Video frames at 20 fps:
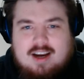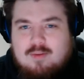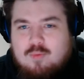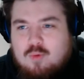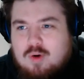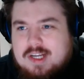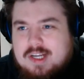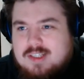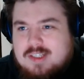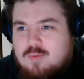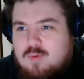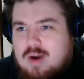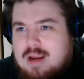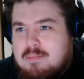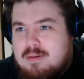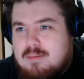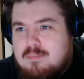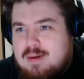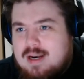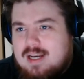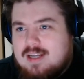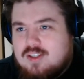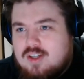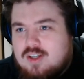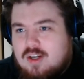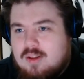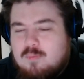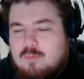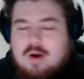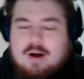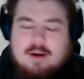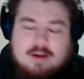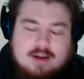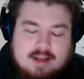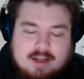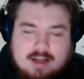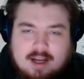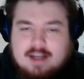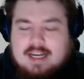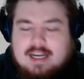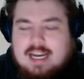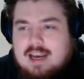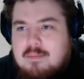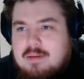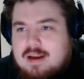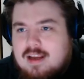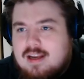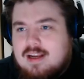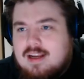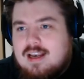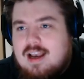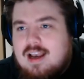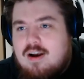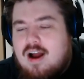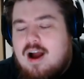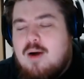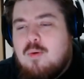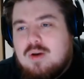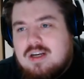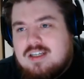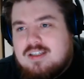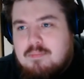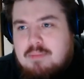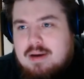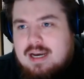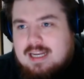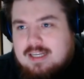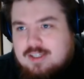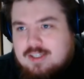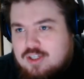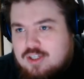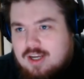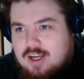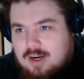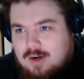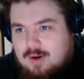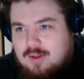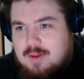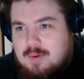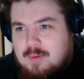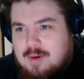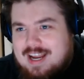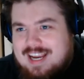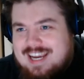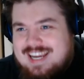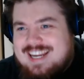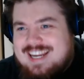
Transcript: of wanted to rape and pillage I wanted to pillage along the way.